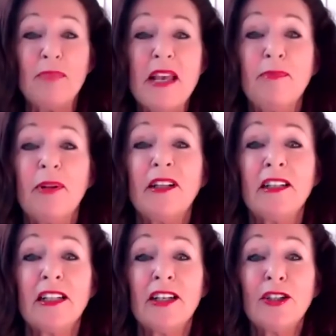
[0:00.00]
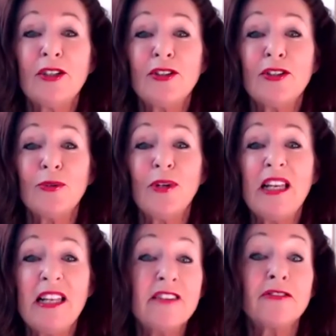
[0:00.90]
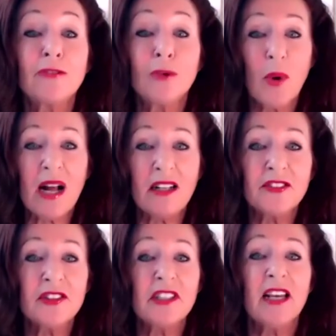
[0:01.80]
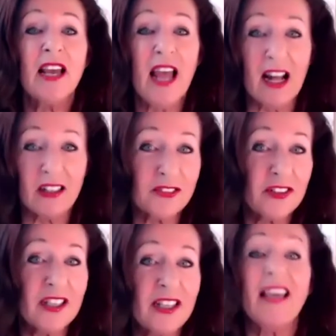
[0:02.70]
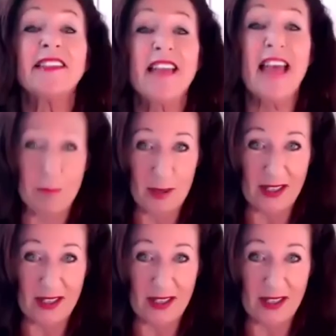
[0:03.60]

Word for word: people to live wealthy, healthy, and happy.